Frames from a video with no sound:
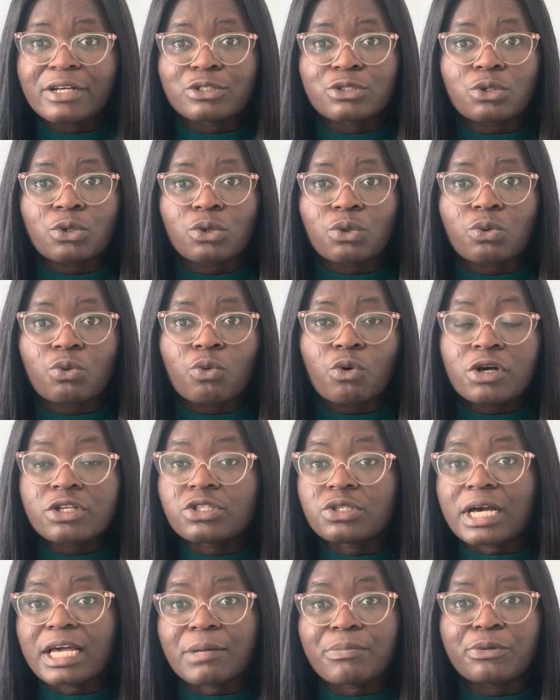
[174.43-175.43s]
so
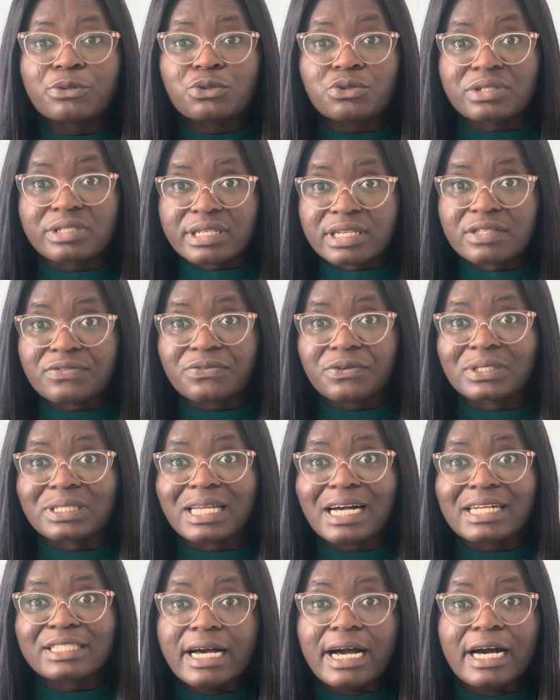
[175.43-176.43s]
once you're able to sit for
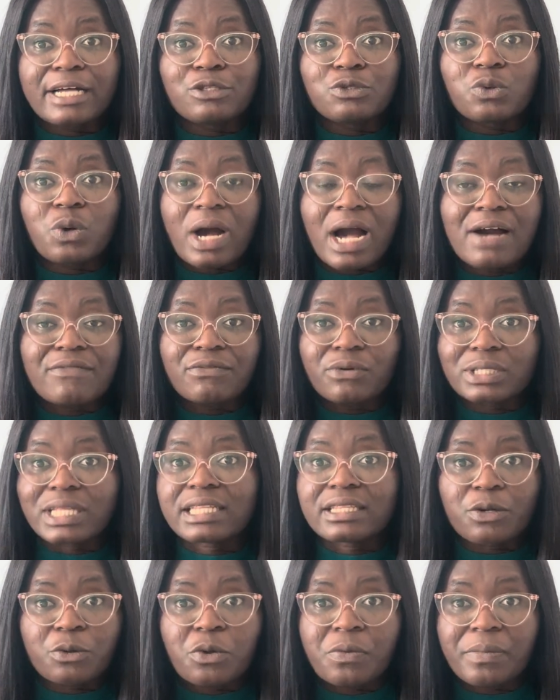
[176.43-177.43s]
that and you have
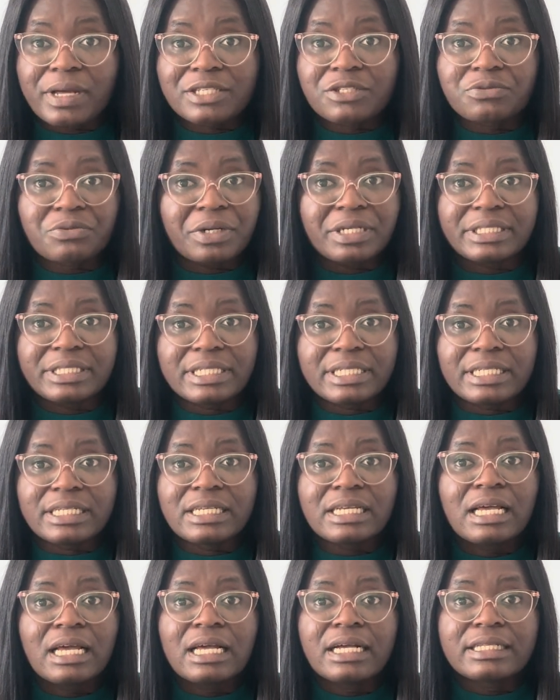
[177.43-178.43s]
other documents ready
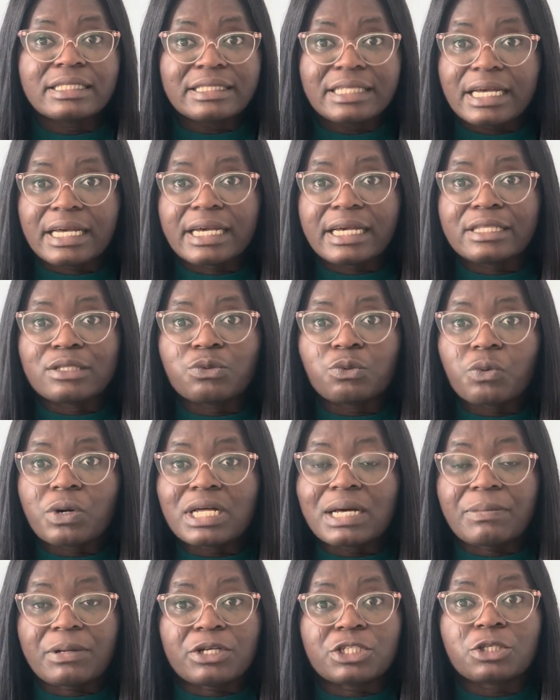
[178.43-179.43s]
then
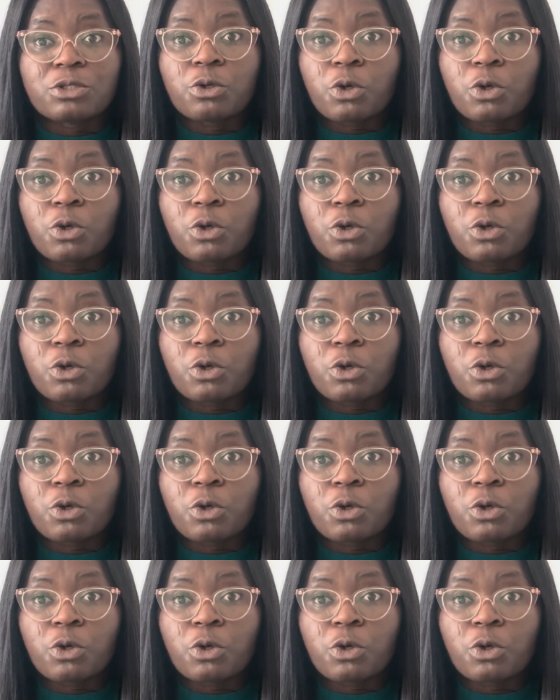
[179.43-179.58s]
when application